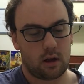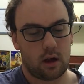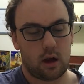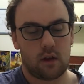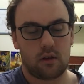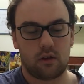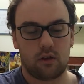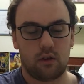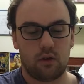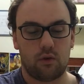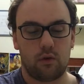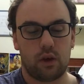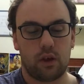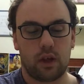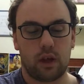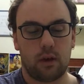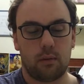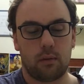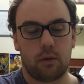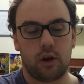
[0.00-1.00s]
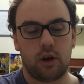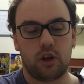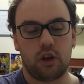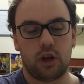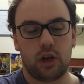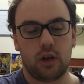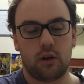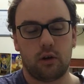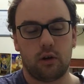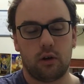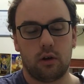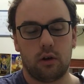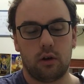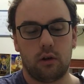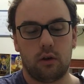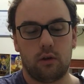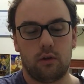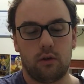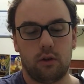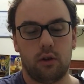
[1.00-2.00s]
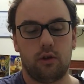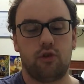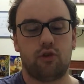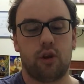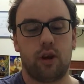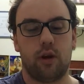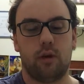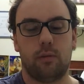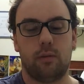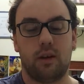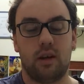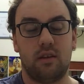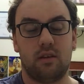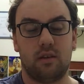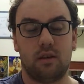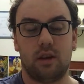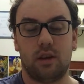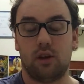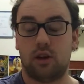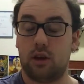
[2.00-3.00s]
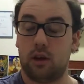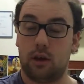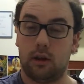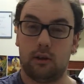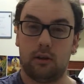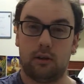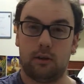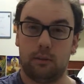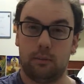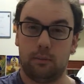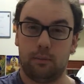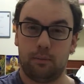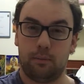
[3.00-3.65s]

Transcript: I still really appreciate her for the trailblazer that she is.